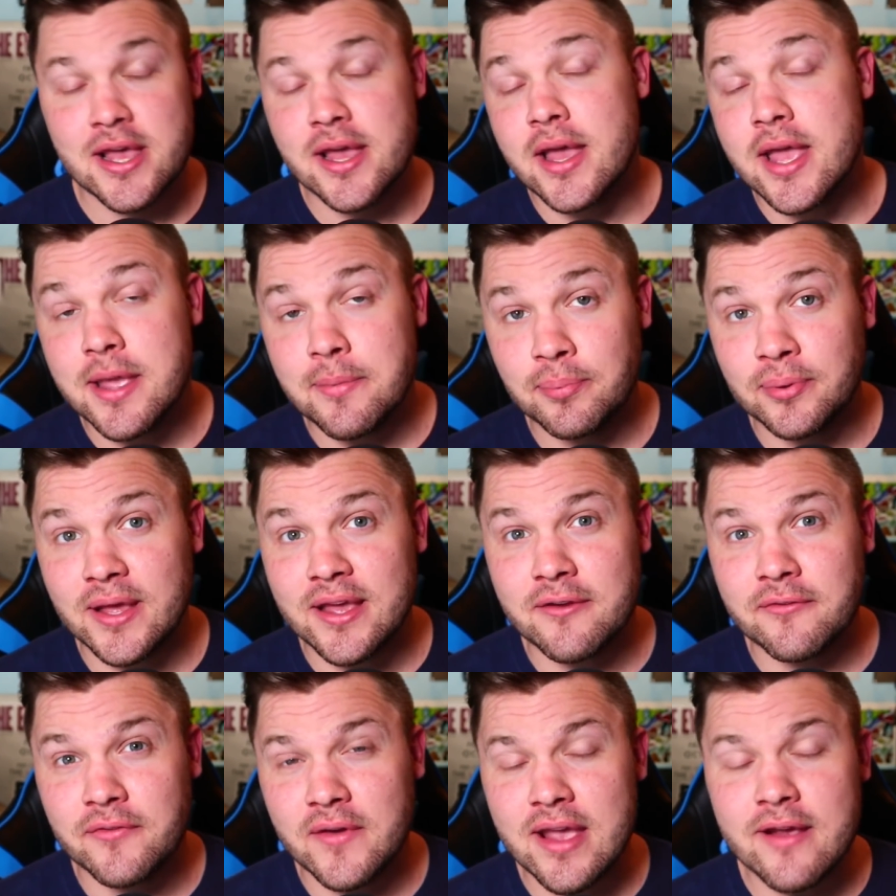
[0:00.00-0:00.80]
He
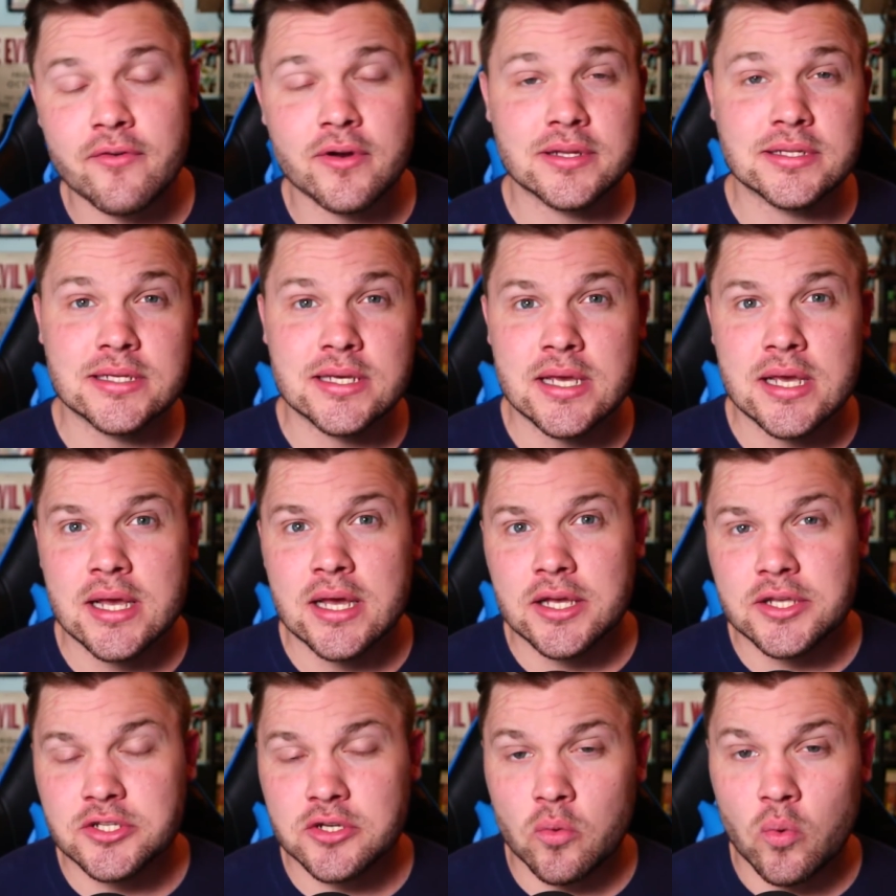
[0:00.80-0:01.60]
played favorites.
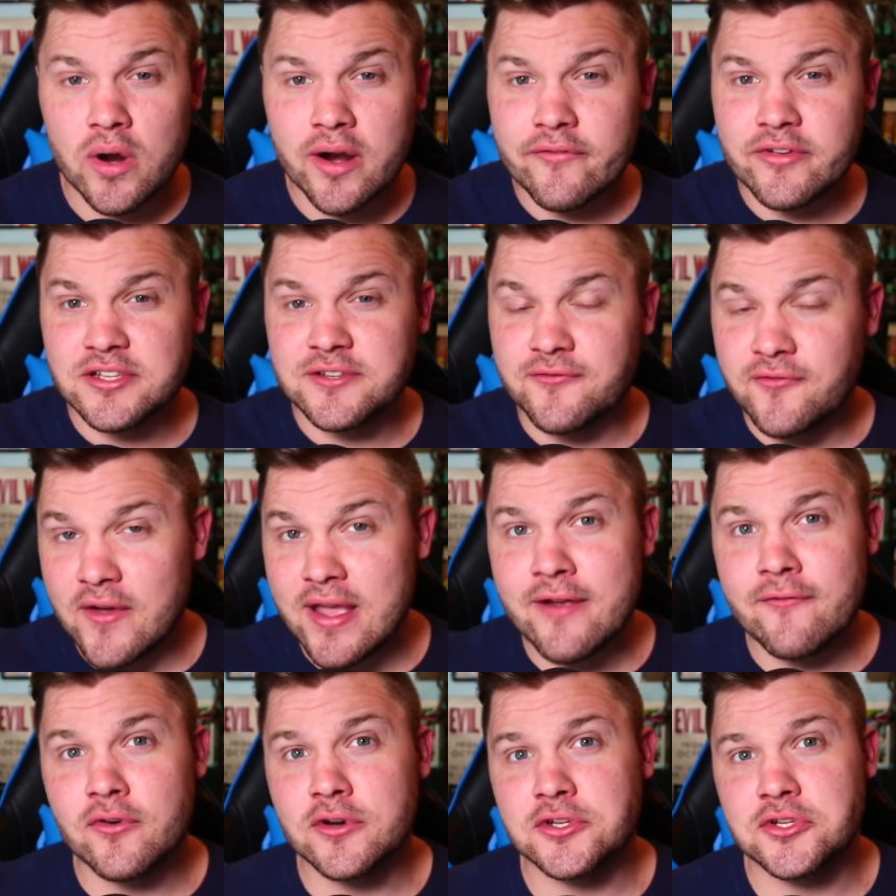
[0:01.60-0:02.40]
So one of his
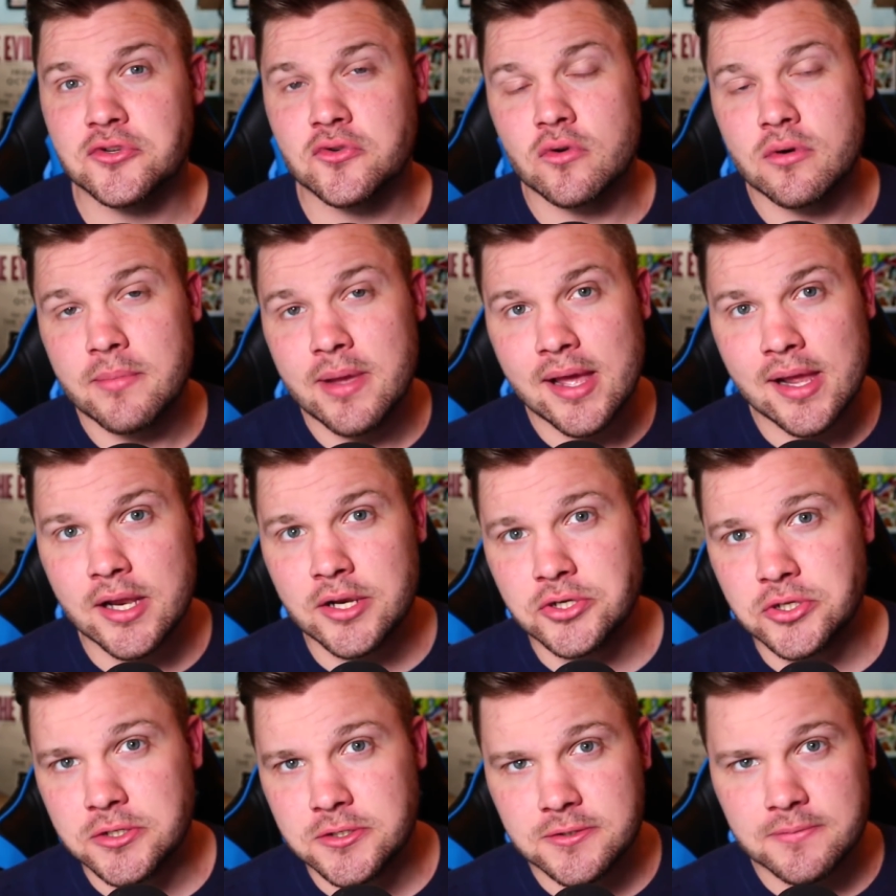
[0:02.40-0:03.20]
favorite store
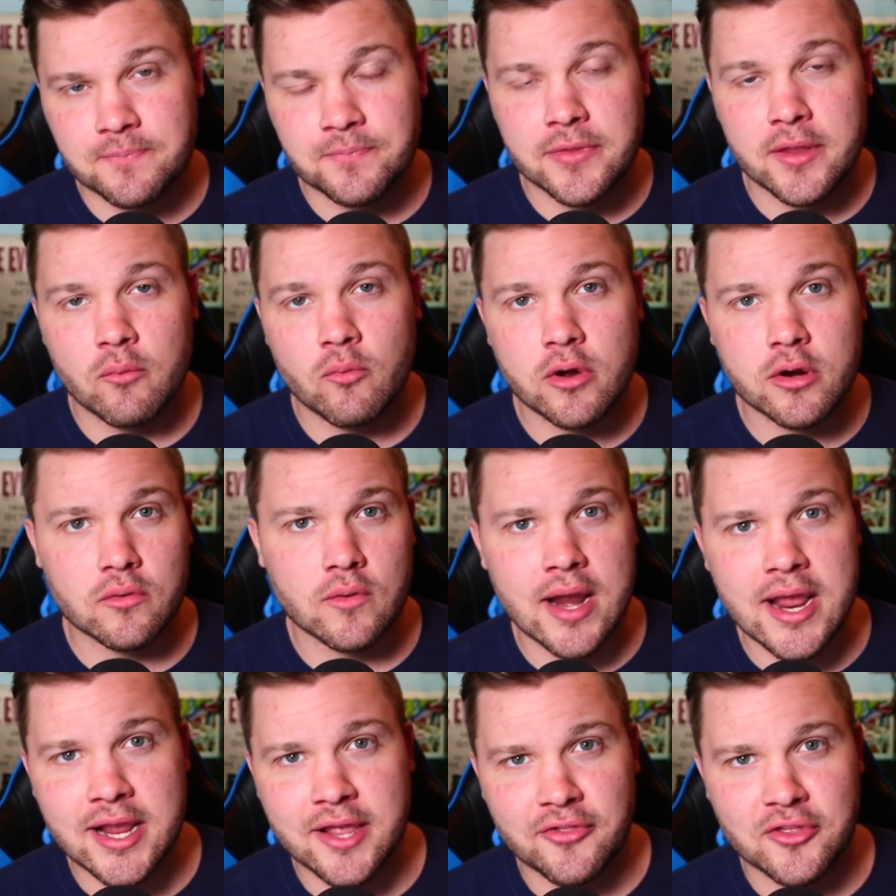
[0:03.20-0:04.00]
managers would
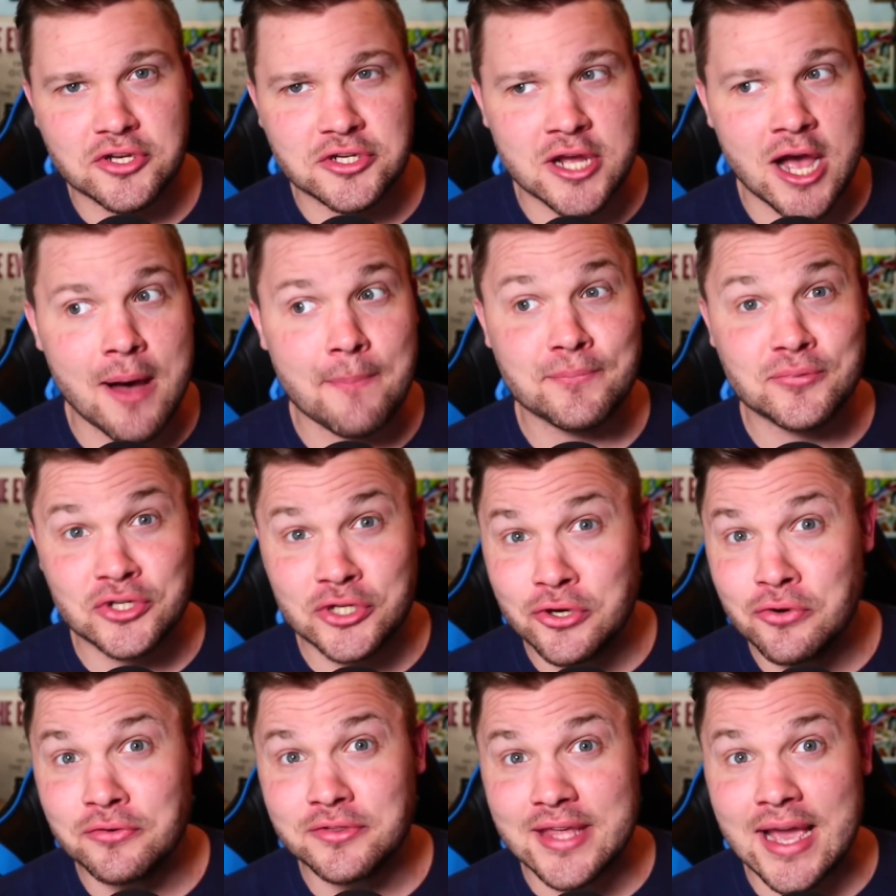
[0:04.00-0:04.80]
rank in the top
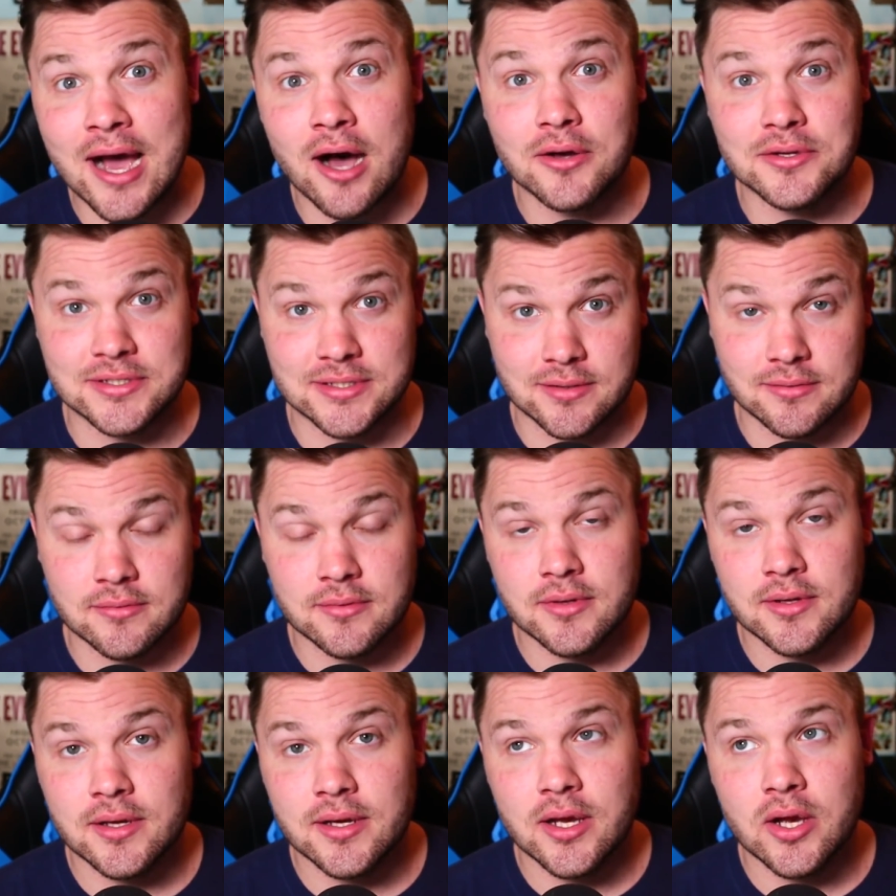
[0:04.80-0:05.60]
2,000,
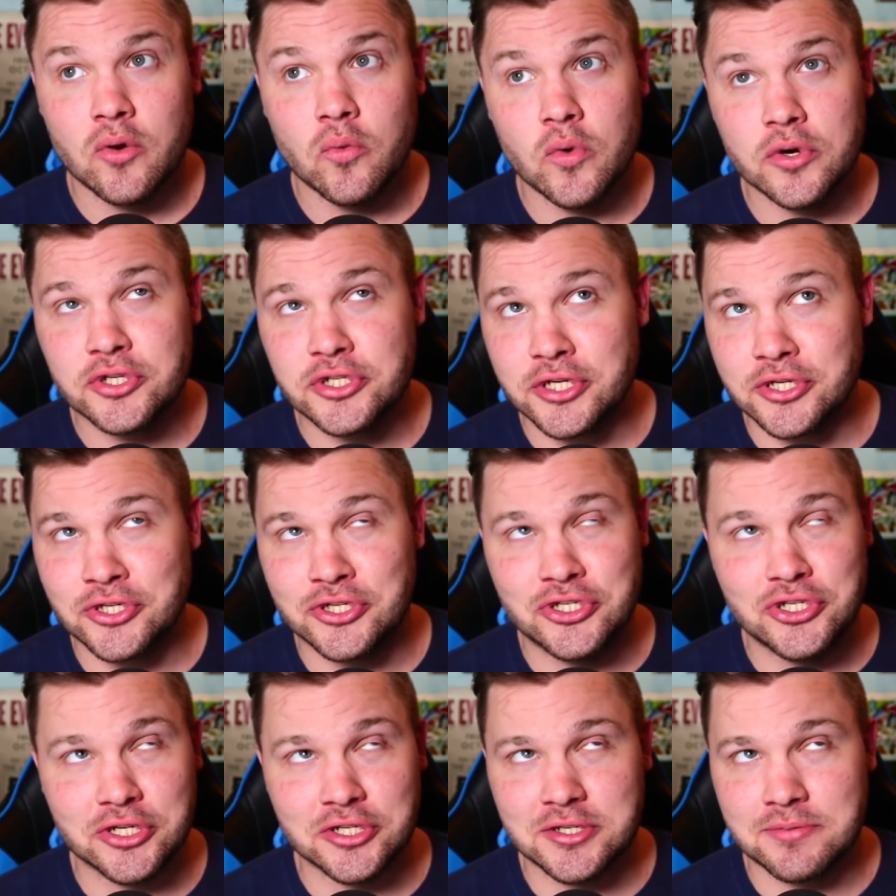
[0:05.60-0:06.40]
which
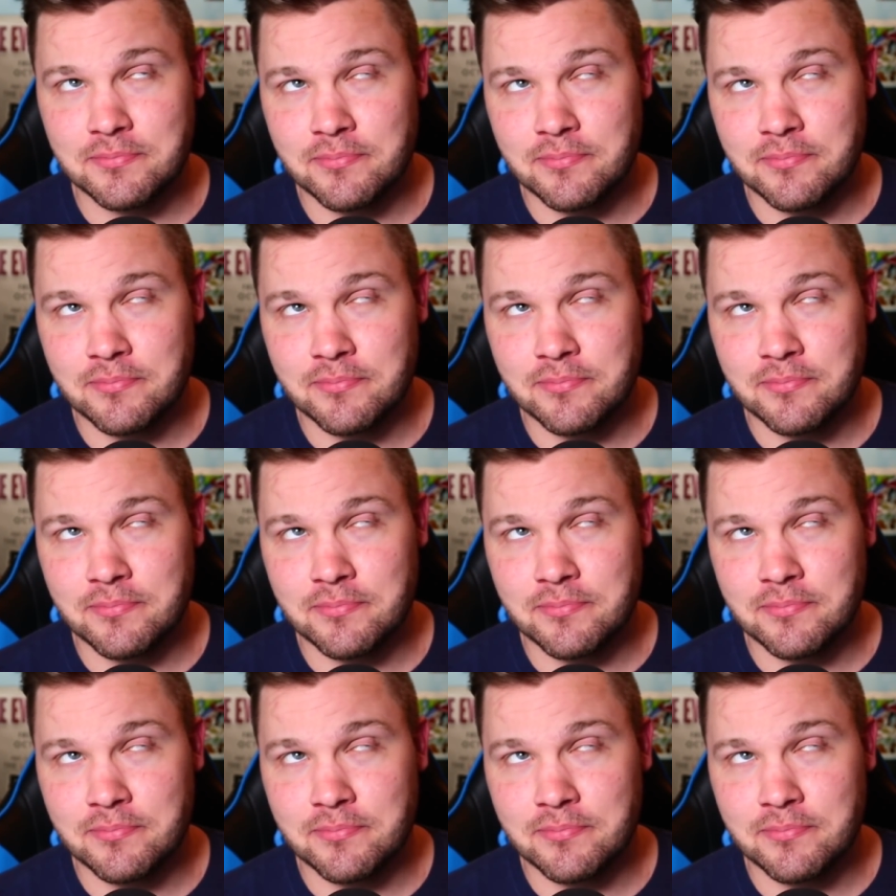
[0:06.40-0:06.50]
is just